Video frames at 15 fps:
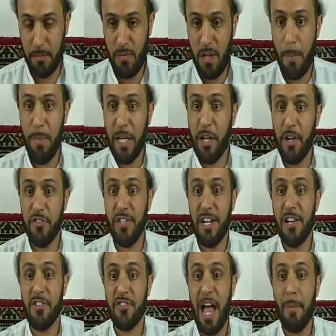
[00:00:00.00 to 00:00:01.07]
Because in an
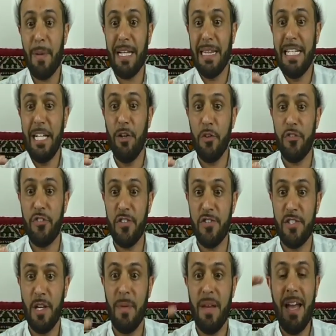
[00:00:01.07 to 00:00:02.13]
Islamic legal
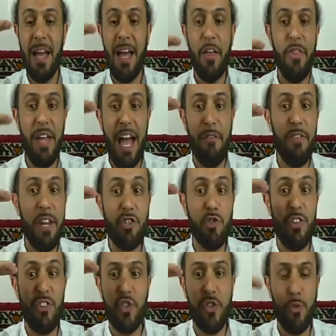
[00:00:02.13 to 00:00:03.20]
system, the
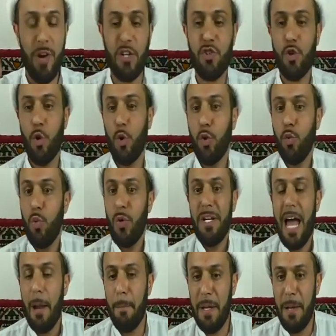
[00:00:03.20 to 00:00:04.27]
evidentiary threshold would
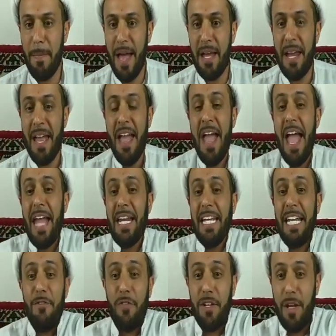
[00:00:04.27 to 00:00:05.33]
not be met. And
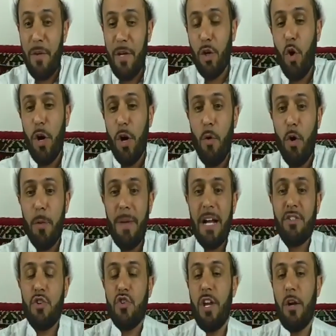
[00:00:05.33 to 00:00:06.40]
even, I mean, going back
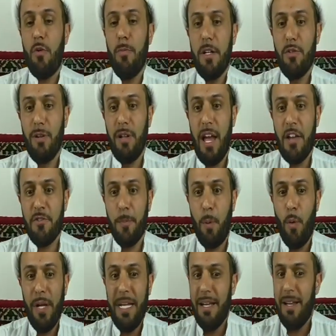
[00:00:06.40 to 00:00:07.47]
to Shaykh Ubaydullah's
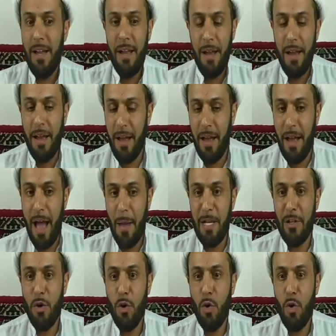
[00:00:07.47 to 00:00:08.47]
point, I mean,